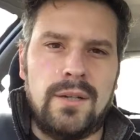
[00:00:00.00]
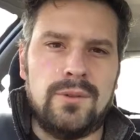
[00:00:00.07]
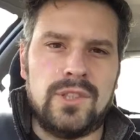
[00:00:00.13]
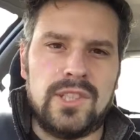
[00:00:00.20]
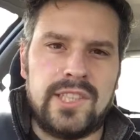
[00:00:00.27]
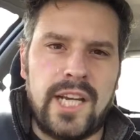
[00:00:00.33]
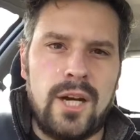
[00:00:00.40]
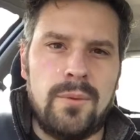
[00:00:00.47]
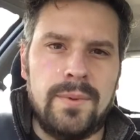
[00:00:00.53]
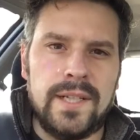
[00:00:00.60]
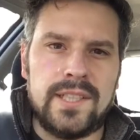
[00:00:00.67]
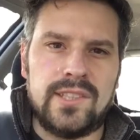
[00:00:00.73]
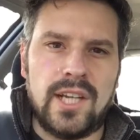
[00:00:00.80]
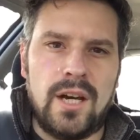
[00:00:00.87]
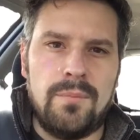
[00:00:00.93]
That was a terrible
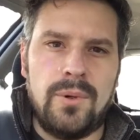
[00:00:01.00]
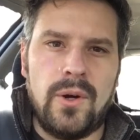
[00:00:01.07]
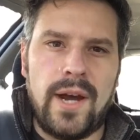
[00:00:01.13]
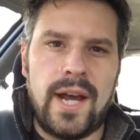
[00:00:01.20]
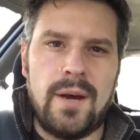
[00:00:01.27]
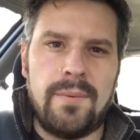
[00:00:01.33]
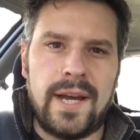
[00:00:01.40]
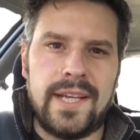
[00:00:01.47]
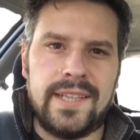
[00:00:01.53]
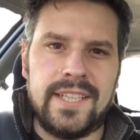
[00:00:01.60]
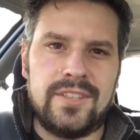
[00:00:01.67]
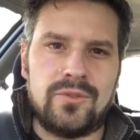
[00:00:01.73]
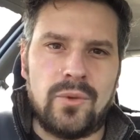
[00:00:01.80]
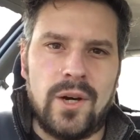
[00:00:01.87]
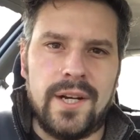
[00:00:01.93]
example. How about
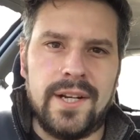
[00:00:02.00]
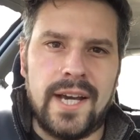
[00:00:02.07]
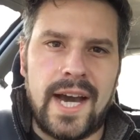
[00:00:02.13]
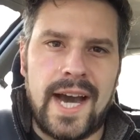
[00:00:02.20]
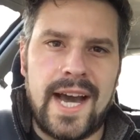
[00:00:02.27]
this one?